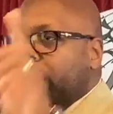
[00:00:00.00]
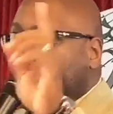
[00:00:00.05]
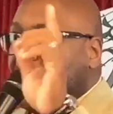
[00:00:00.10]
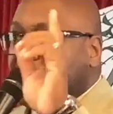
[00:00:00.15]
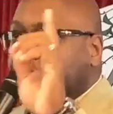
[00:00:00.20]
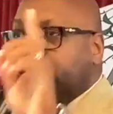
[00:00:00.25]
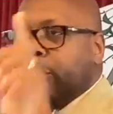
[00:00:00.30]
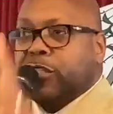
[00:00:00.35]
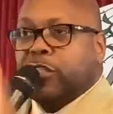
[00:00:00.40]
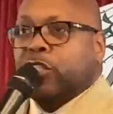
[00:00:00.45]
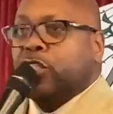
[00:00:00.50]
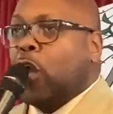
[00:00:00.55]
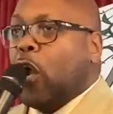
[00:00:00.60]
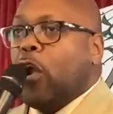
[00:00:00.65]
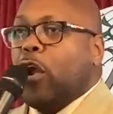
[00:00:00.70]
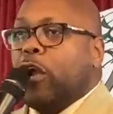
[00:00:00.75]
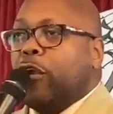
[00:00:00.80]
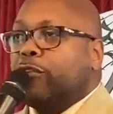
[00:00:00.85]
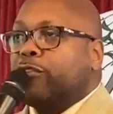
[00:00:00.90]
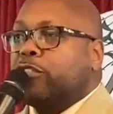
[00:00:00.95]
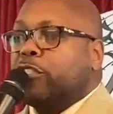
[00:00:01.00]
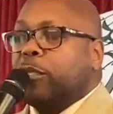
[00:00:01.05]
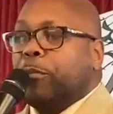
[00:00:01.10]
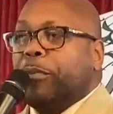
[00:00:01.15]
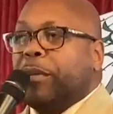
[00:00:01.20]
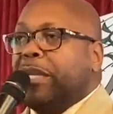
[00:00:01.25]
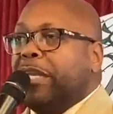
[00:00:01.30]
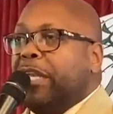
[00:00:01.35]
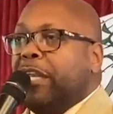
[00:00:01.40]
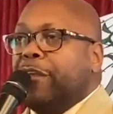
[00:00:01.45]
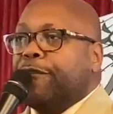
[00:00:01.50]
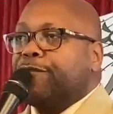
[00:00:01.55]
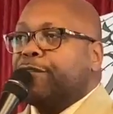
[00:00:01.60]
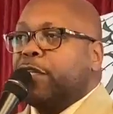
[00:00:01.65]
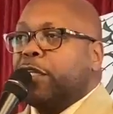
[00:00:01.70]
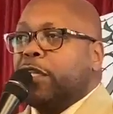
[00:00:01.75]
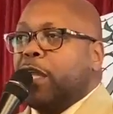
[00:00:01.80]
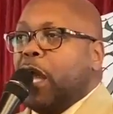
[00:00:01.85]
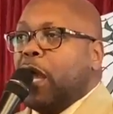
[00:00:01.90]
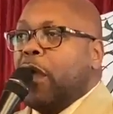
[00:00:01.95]
He deserves to be
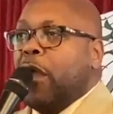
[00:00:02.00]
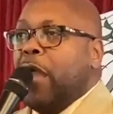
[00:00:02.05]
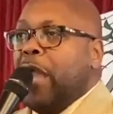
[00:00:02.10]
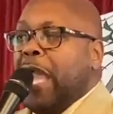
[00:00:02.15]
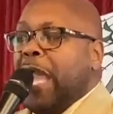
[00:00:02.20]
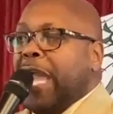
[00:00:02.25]
lifted up.